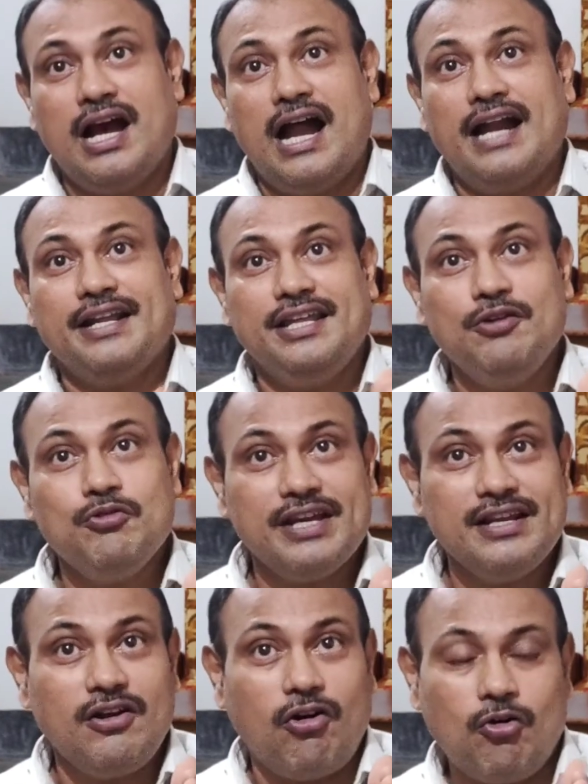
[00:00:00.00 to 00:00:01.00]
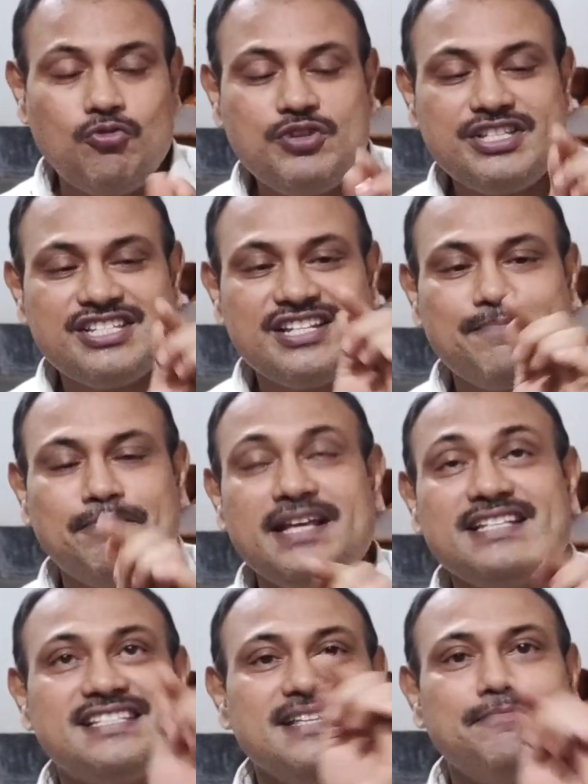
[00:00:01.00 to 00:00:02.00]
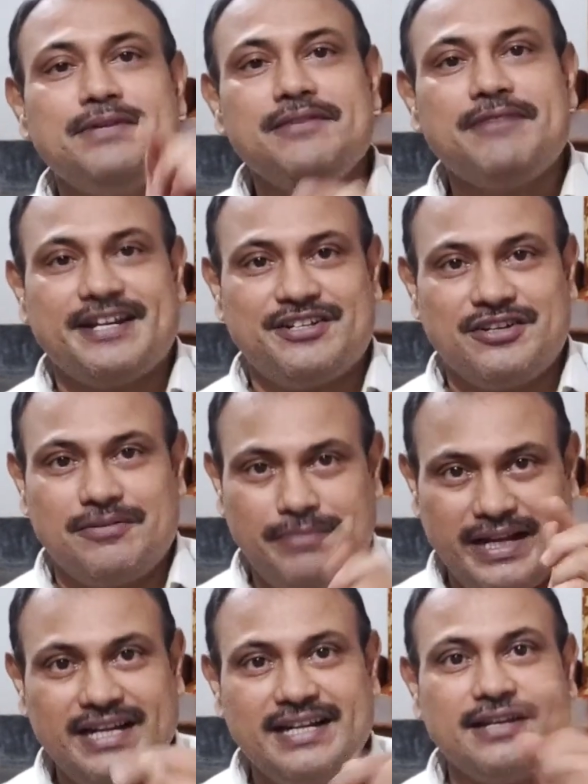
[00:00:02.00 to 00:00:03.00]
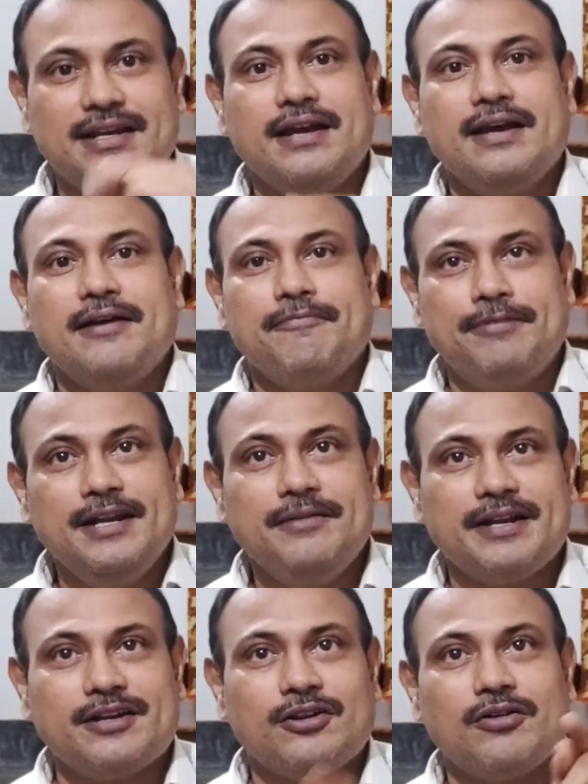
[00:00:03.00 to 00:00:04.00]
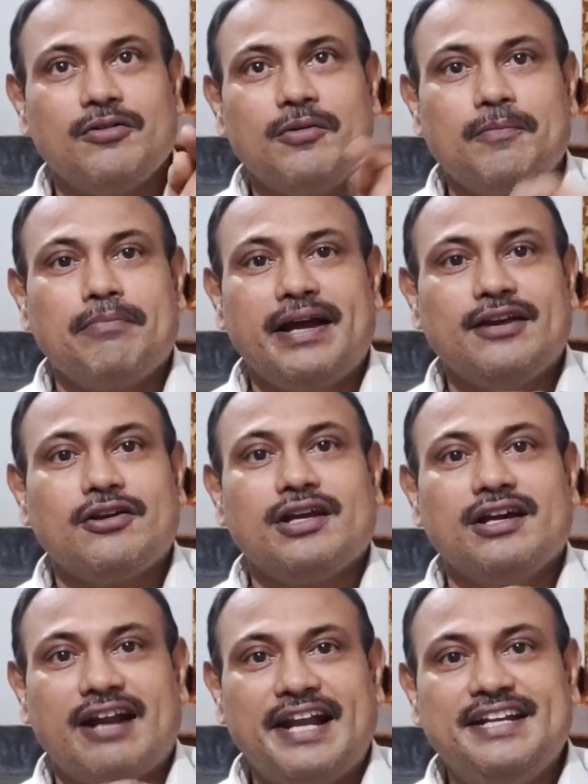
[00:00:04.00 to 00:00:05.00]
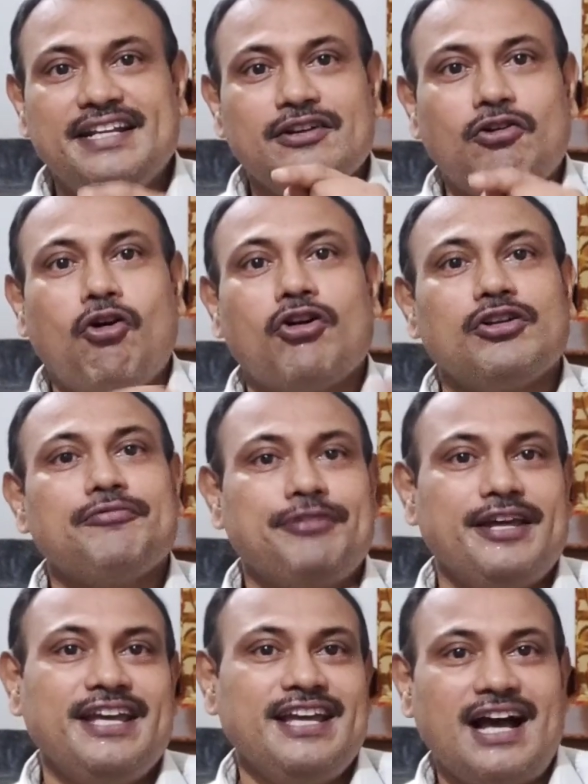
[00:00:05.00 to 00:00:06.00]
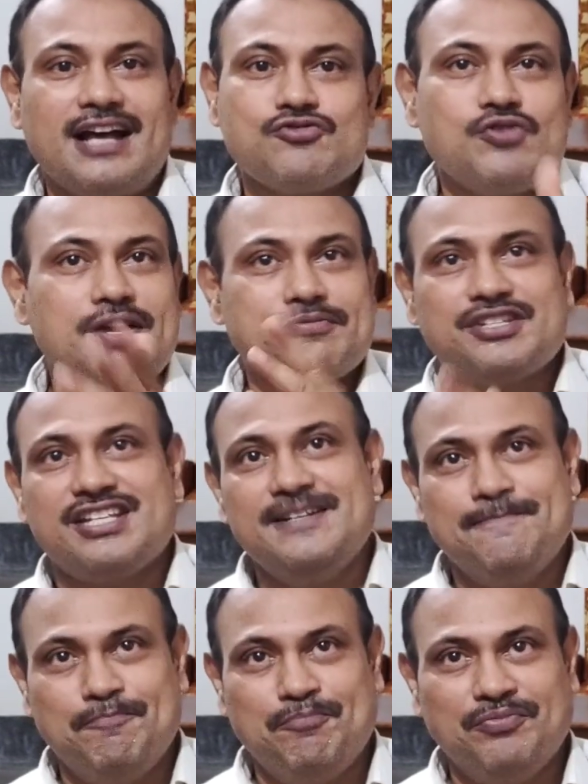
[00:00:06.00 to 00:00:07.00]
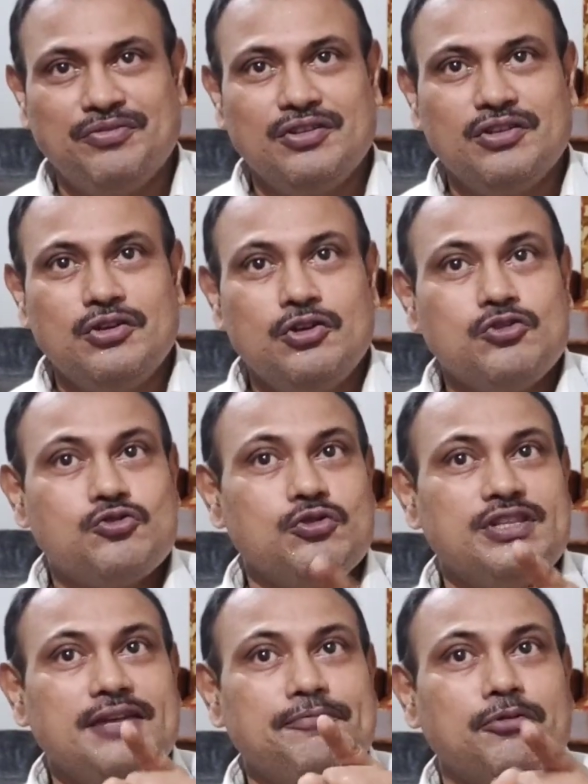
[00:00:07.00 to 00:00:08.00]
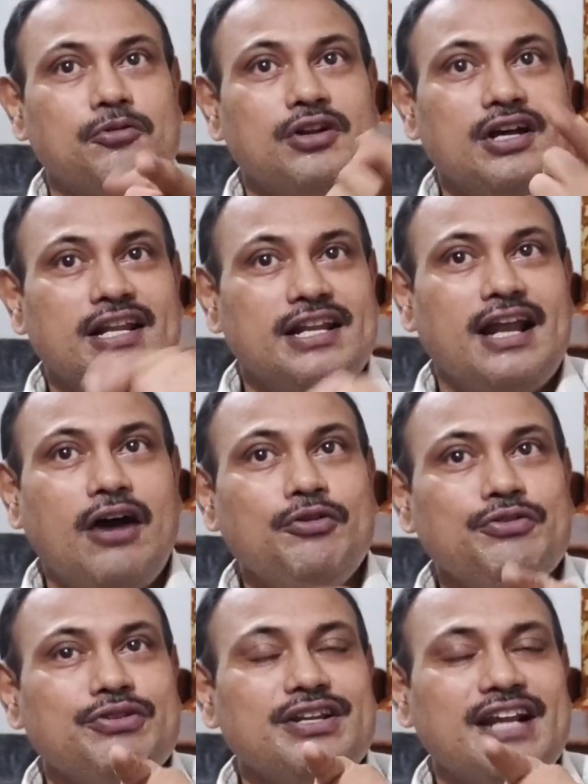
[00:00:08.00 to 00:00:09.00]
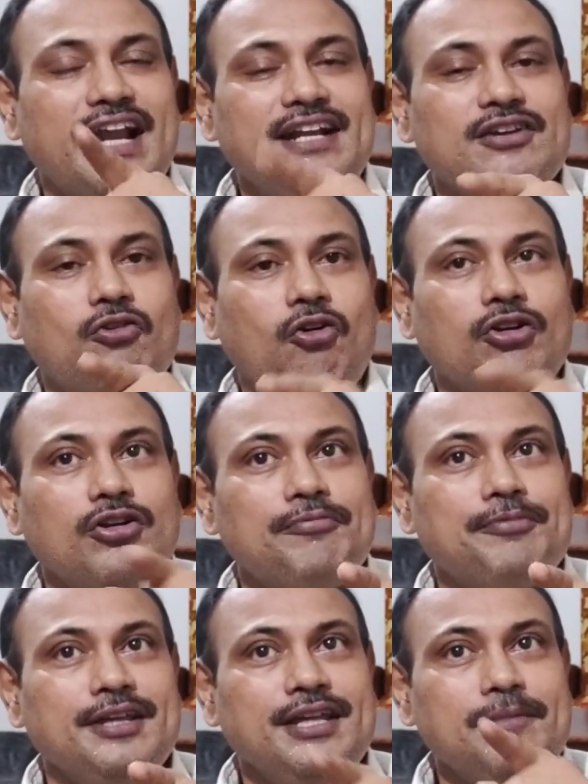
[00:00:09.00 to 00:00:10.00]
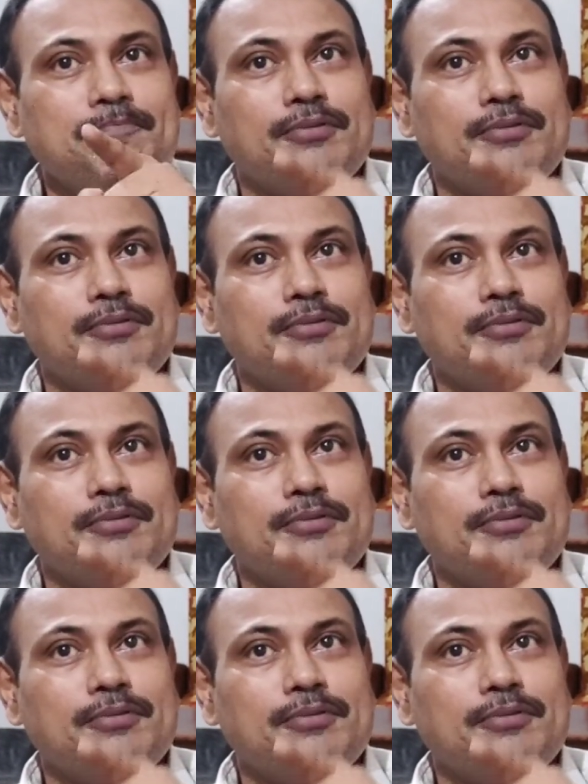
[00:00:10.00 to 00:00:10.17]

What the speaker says: and you can always replace the B vector, magnetic field vector, by writing curl of A as we have seen. So therefore now you can write curl of E